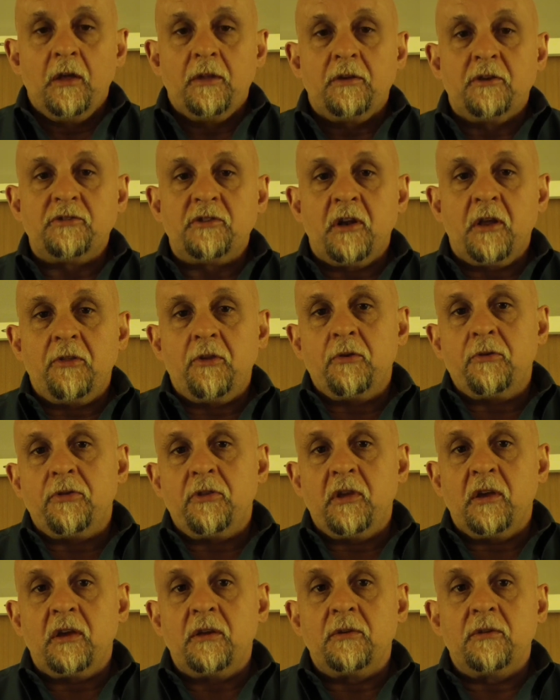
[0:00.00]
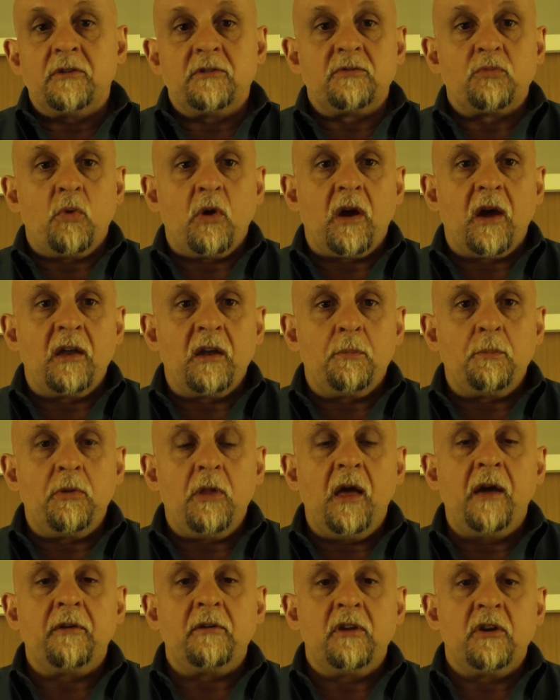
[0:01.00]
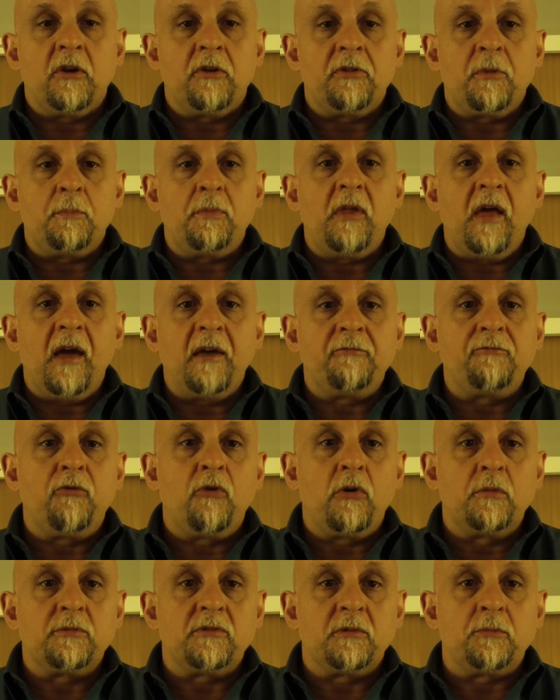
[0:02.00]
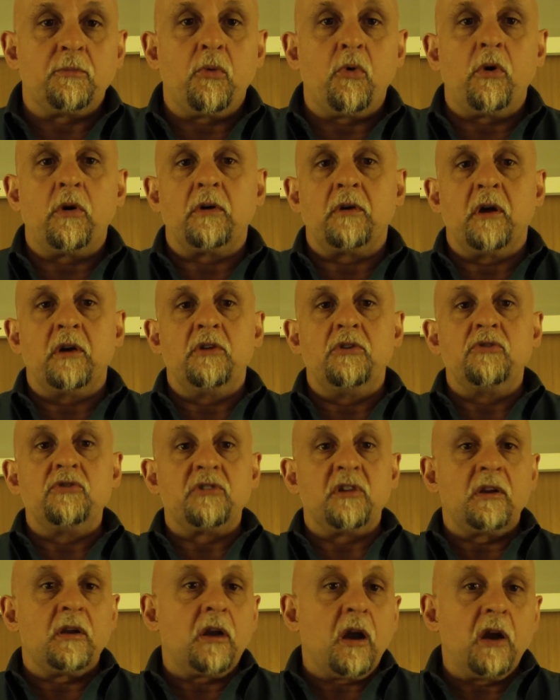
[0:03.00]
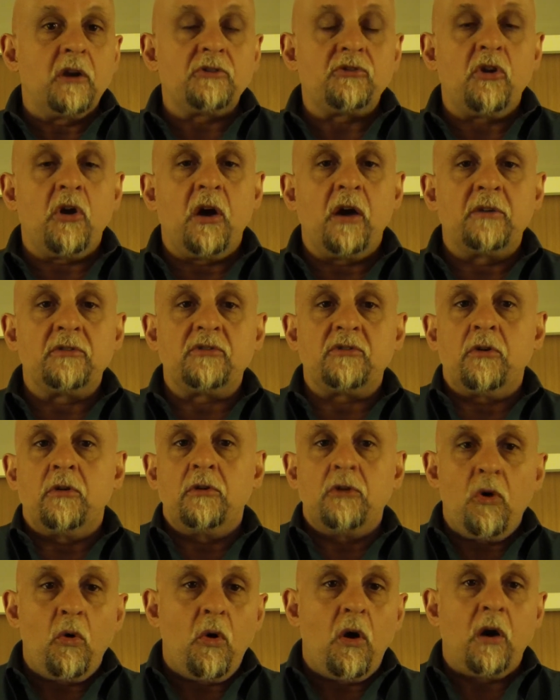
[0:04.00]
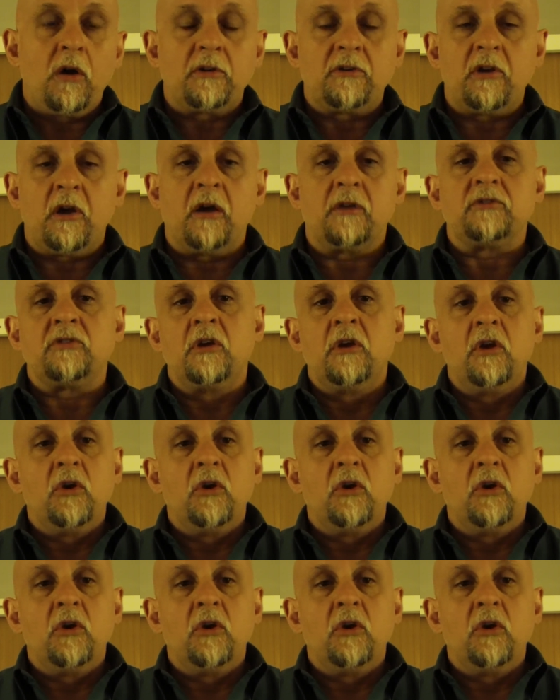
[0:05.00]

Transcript: There's another thing is what kind of plat you know the platform's important. Are you using an R T O S or no R T O S?